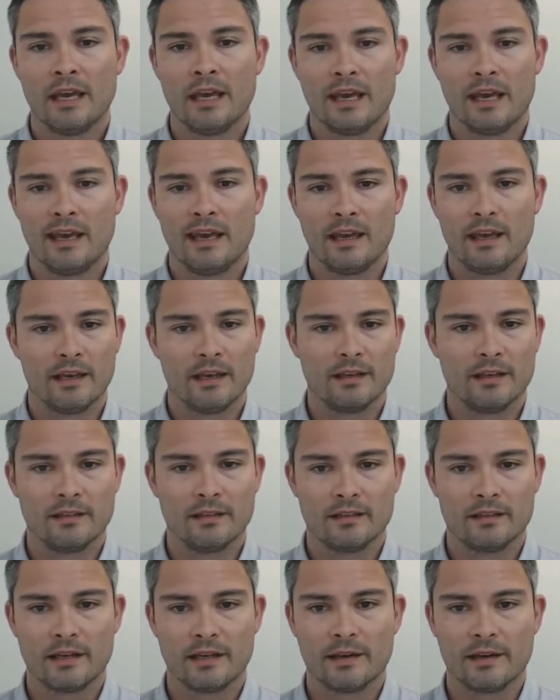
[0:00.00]
and
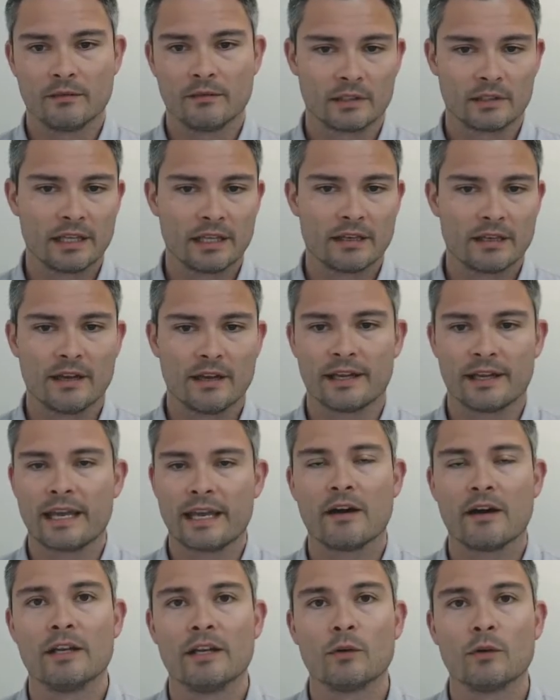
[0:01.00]
I will click on
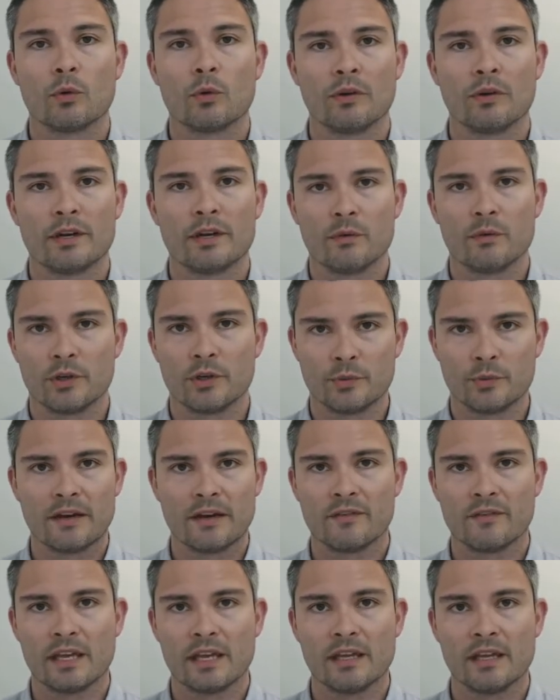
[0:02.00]
Account Inquiry, which we
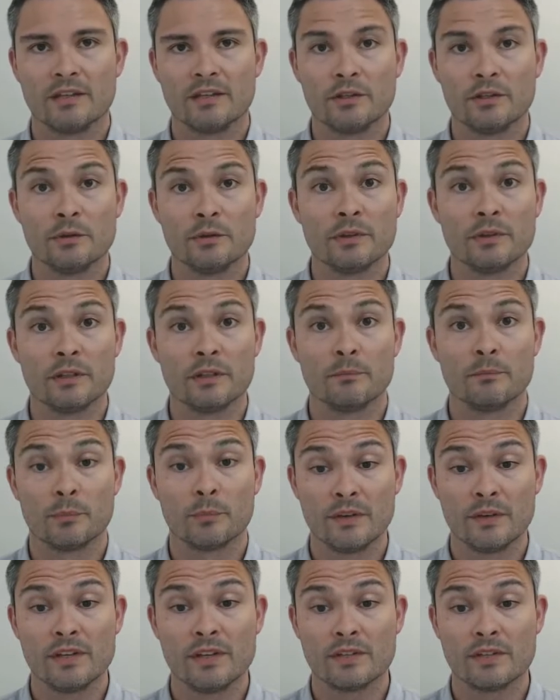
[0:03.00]
navigated to in the
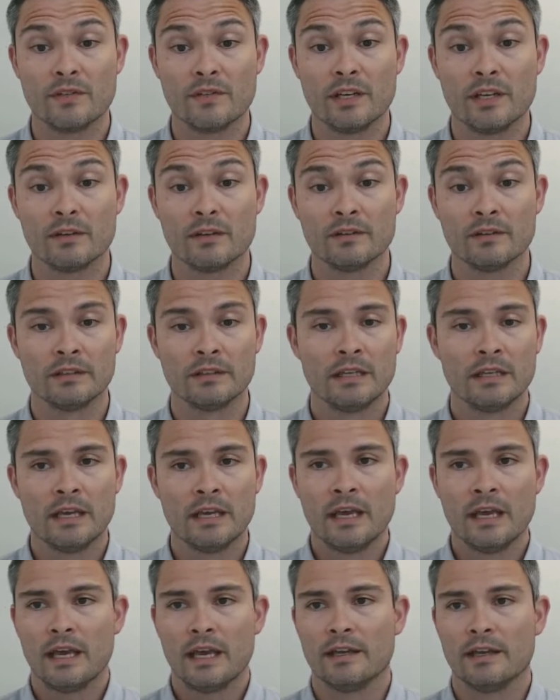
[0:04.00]
previous video,
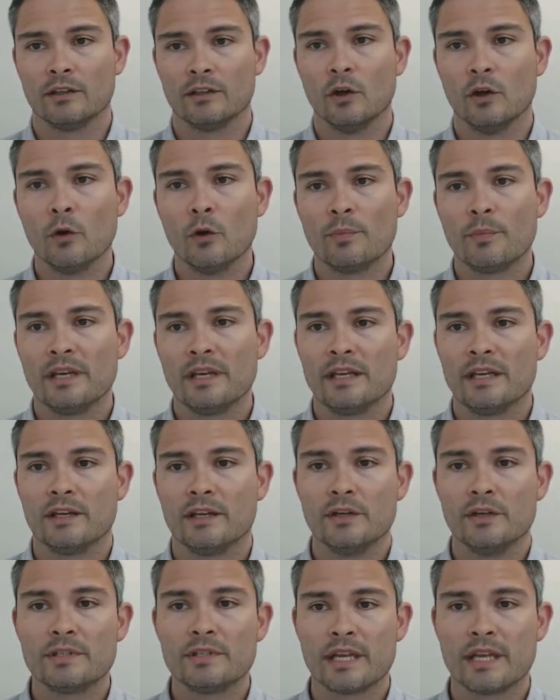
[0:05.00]
and it'll open in a
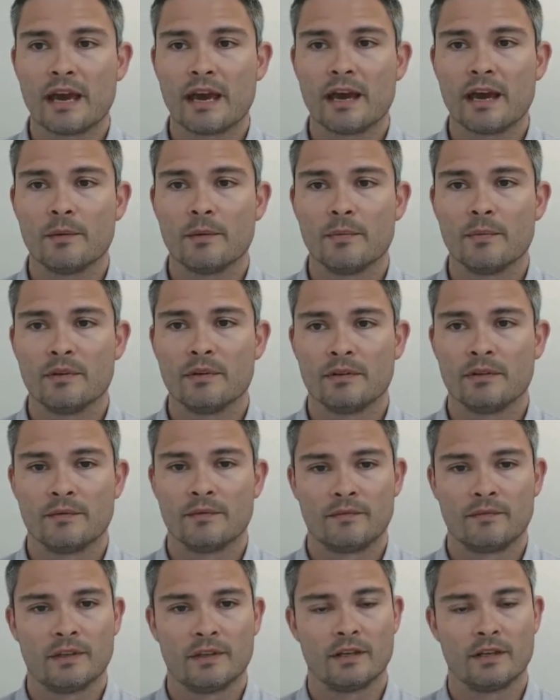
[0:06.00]
new tab,
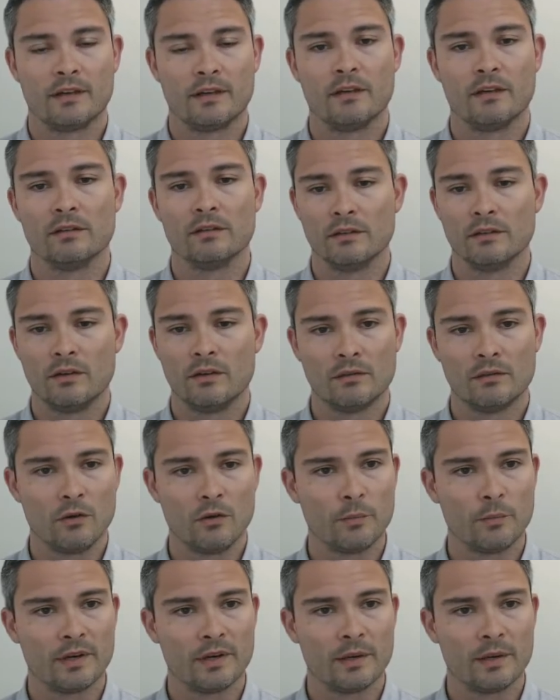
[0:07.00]
and I'll
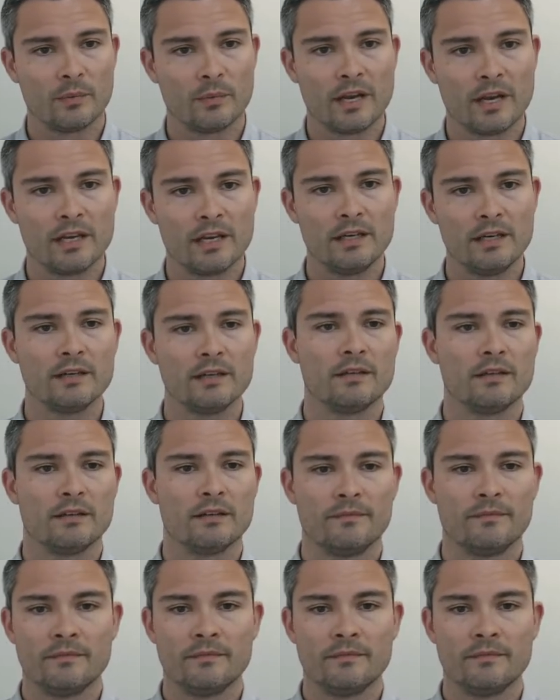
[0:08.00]
open it up right here.